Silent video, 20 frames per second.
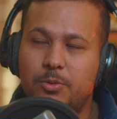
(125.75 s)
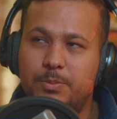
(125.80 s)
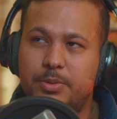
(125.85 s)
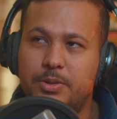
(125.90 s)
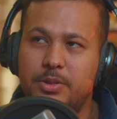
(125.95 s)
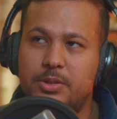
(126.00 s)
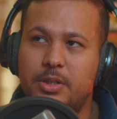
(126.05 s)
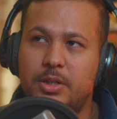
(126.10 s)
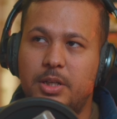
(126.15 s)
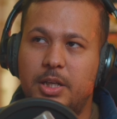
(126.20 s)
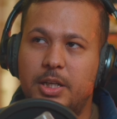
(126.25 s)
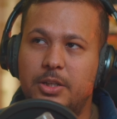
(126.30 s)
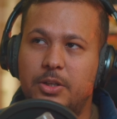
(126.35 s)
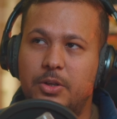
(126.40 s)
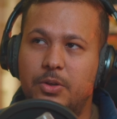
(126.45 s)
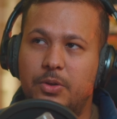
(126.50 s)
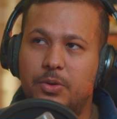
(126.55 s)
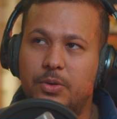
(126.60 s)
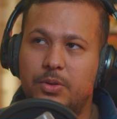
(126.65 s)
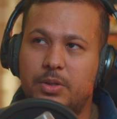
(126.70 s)
person in
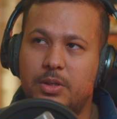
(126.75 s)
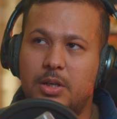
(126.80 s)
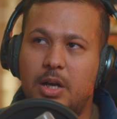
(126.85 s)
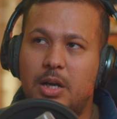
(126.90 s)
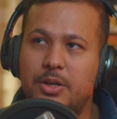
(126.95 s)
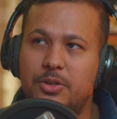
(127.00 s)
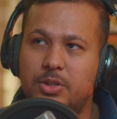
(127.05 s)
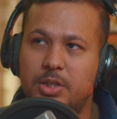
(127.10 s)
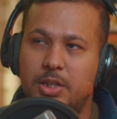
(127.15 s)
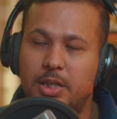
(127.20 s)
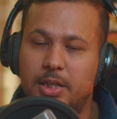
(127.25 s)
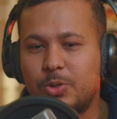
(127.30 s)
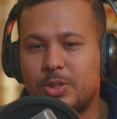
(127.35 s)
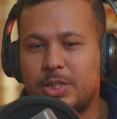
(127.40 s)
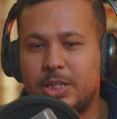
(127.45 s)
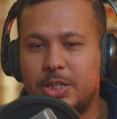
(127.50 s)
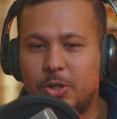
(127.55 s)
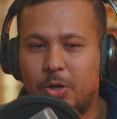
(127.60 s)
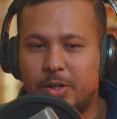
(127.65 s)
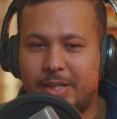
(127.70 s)
your country
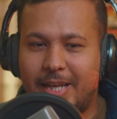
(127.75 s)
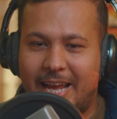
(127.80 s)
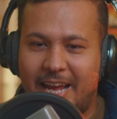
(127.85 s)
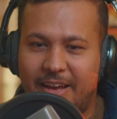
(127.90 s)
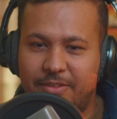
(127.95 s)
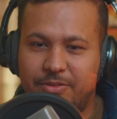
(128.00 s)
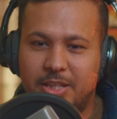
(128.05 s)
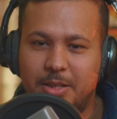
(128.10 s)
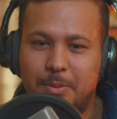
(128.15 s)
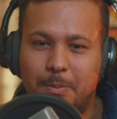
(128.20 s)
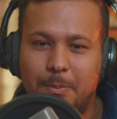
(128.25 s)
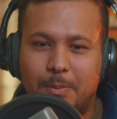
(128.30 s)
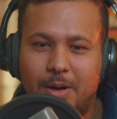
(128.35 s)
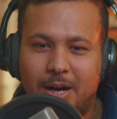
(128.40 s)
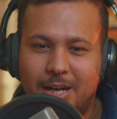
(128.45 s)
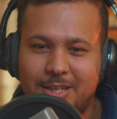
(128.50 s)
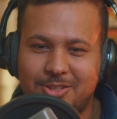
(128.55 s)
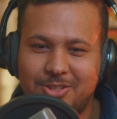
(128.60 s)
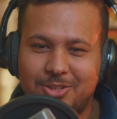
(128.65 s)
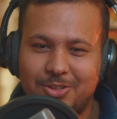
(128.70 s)
did not have the
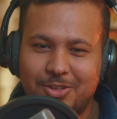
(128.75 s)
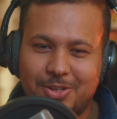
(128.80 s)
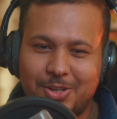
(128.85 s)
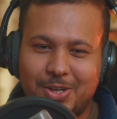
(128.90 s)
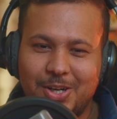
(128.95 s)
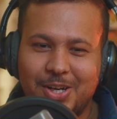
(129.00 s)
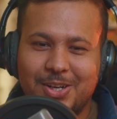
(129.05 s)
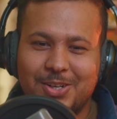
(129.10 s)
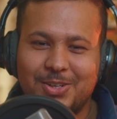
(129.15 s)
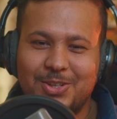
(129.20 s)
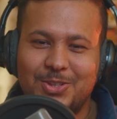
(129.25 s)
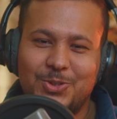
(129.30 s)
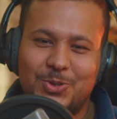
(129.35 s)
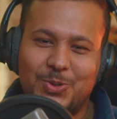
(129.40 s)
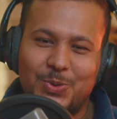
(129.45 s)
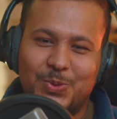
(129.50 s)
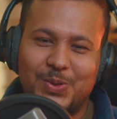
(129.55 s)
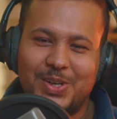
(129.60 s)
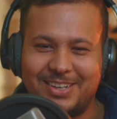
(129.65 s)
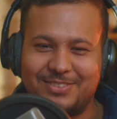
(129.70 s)
master
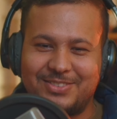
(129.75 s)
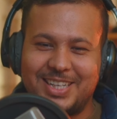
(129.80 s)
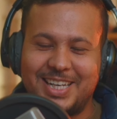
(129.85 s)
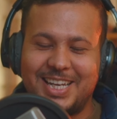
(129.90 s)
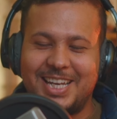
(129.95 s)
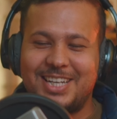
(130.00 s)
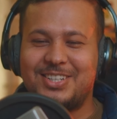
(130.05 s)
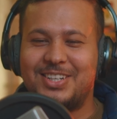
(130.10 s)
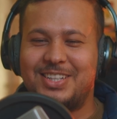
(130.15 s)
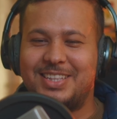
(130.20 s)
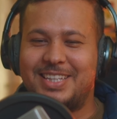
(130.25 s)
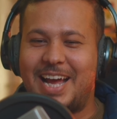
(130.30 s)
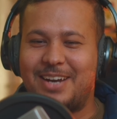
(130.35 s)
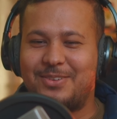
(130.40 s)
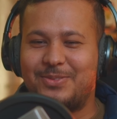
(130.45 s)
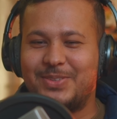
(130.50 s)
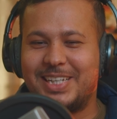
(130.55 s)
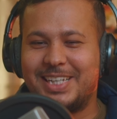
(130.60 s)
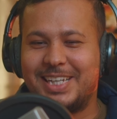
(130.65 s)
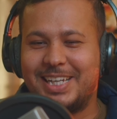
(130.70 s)
control of the nation that
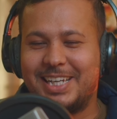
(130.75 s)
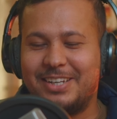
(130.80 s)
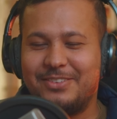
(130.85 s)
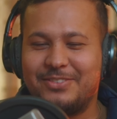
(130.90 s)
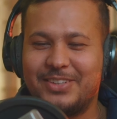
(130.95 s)
we live